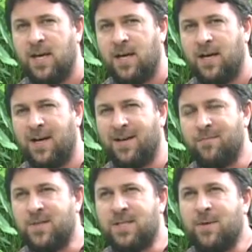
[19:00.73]
Uh,
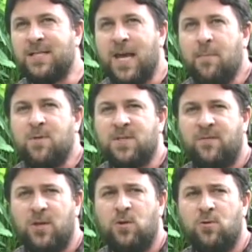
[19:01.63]
some examples
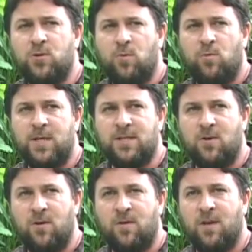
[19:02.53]
of unusual ones
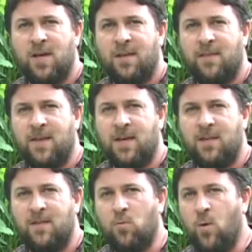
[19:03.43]
are the
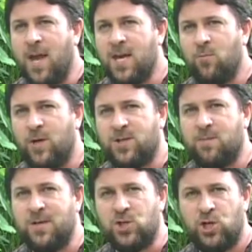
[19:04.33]
the way in which a
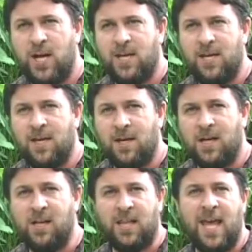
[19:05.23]
machete
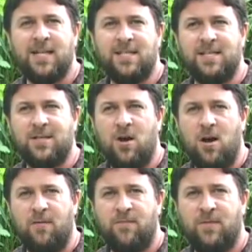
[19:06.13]
glances
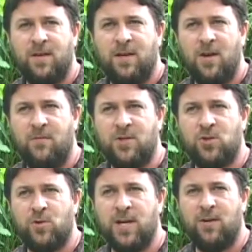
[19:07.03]
off of a
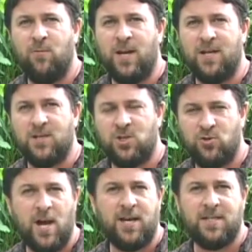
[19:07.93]
tree when it
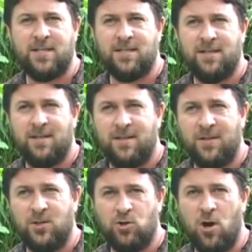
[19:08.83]
strikes
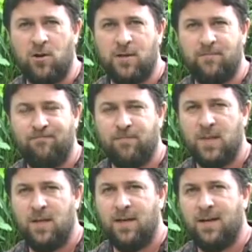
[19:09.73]
the trunk,
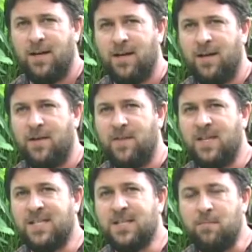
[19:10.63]
uh,
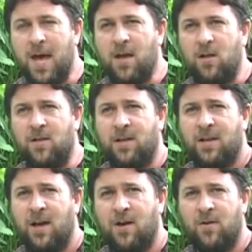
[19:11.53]
the smell
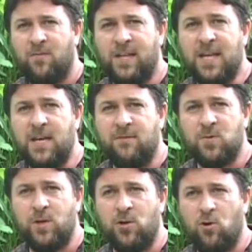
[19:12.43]
of
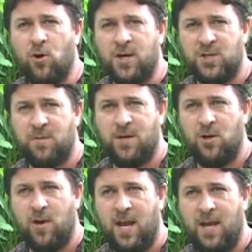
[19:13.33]
leaves when you crush them in
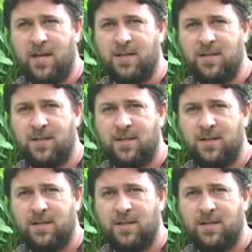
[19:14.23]
your hand,